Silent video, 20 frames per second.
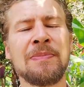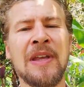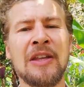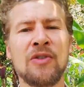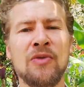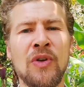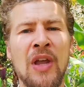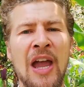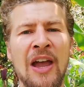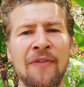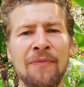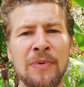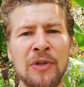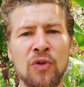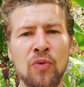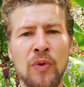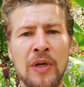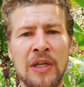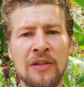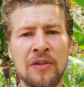that you have
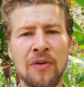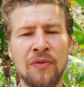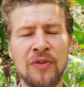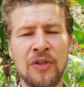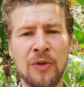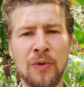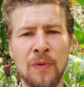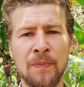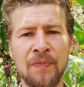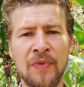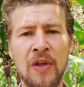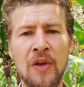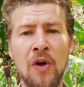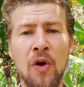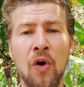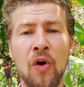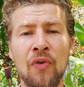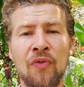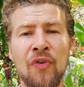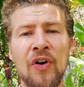between of you.
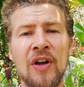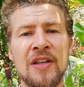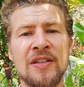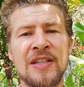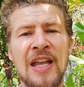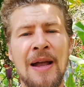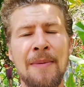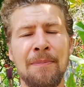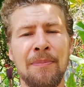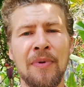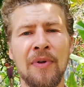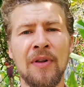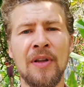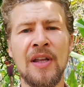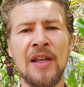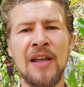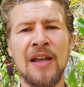Or for example,